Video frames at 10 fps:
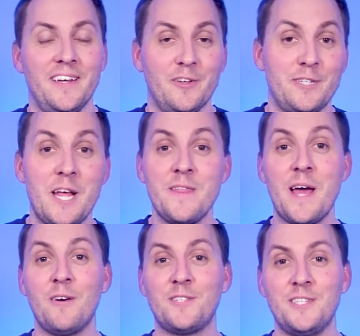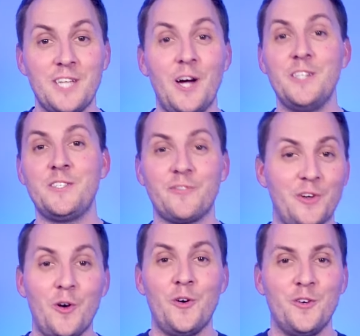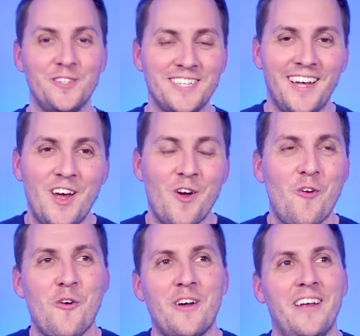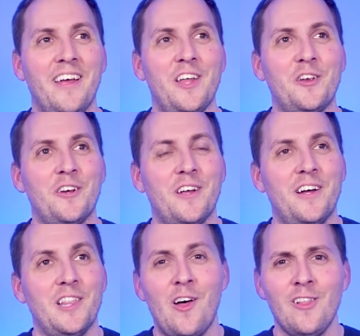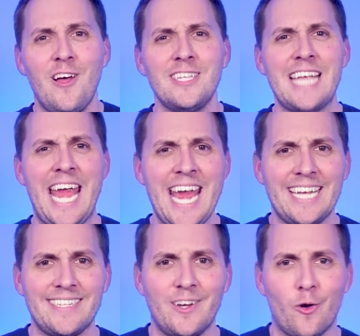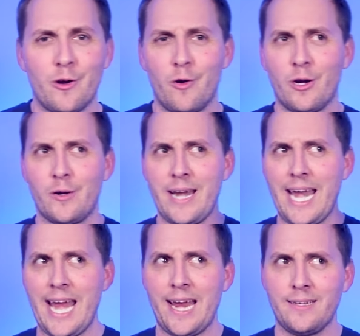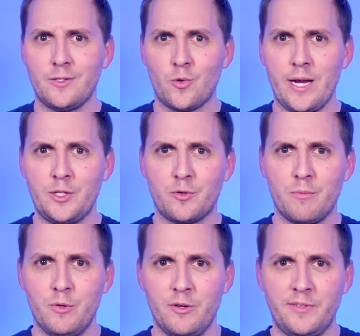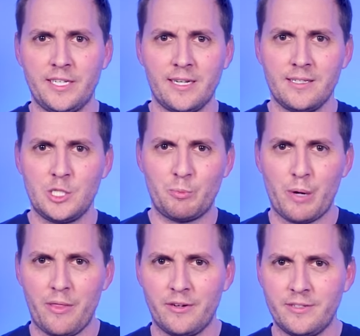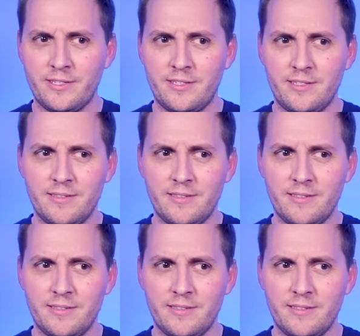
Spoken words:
10,000 tons of gold, or your long lost aunt or great aunt, twice removed cousin's brother's